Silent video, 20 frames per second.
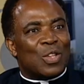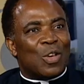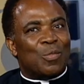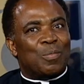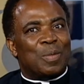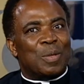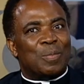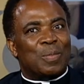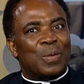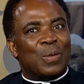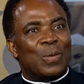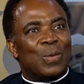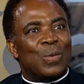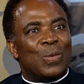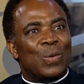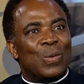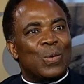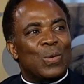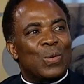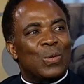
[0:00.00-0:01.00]
of people
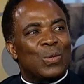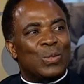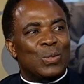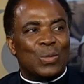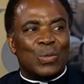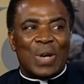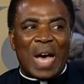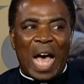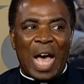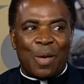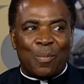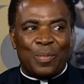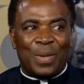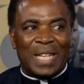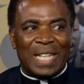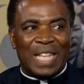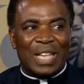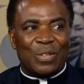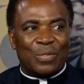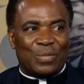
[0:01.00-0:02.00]
who do our
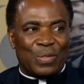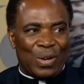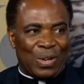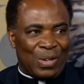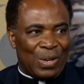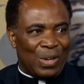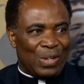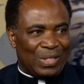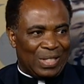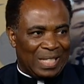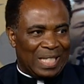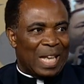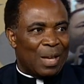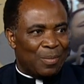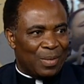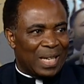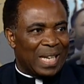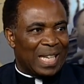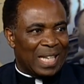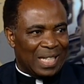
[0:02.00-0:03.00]
bidding for us here,
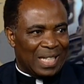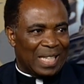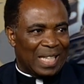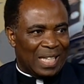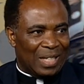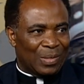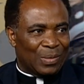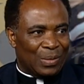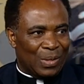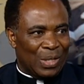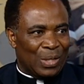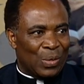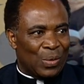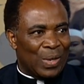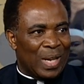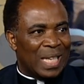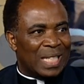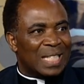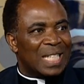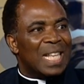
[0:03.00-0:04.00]
meaning in the
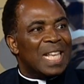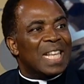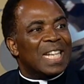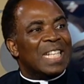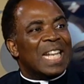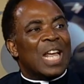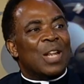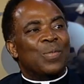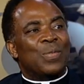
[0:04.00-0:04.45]
U.S., that